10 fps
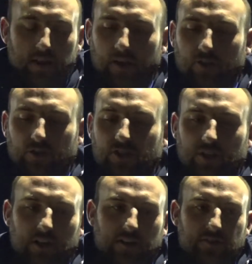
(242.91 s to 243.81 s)
They're not just
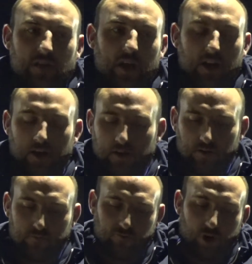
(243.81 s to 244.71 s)
going to
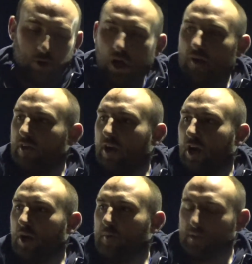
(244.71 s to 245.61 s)
roll over at
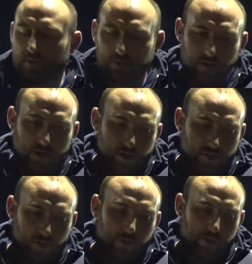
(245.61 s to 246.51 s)
home,
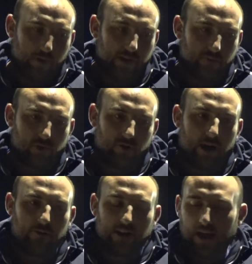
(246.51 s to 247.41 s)
and so we
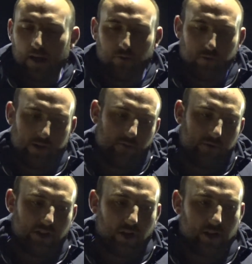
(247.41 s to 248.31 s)
ground it out, we
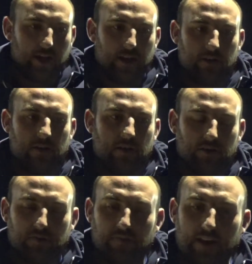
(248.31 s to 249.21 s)
dug in,
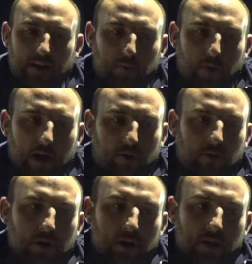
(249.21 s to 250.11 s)
defended well,
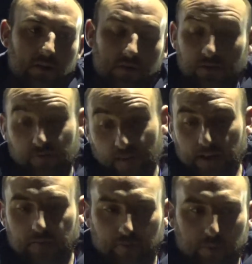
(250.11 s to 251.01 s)

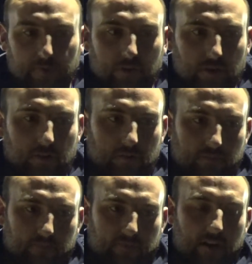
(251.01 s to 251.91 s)
defended from the front
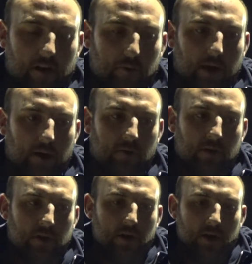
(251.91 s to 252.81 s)
very well
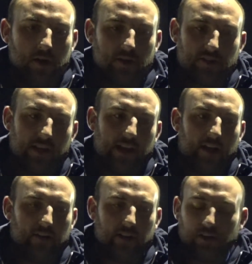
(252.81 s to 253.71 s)
and seen it
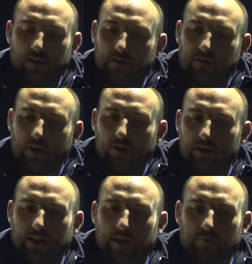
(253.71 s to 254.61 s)
out, and then got another goal
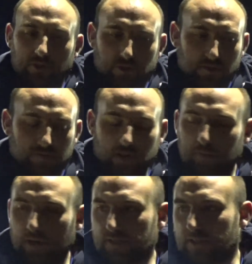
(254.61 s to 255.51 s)
at the end which was very
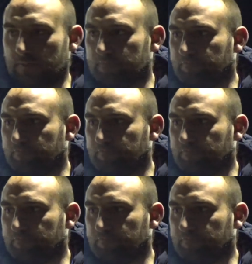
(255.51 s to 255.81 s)
pleasing.